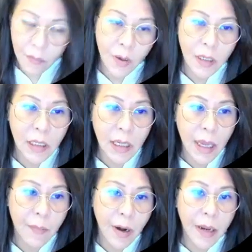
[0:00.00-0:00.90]
Want
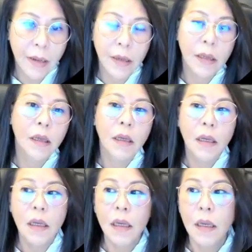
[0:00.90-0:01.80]
income, right?
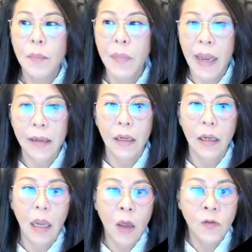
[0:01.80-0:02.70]
But
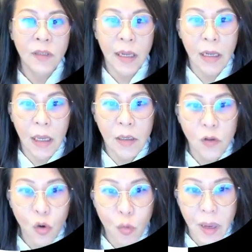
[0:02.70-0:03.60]
outside, ah,
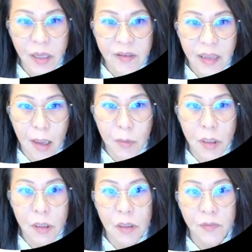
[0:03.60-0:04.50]
so many
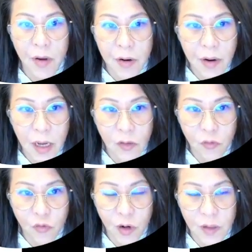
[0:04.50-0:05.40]
scammer, very hard to
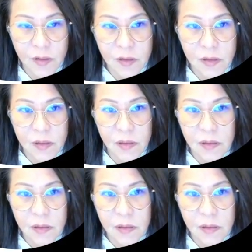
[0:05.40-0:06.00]
trust.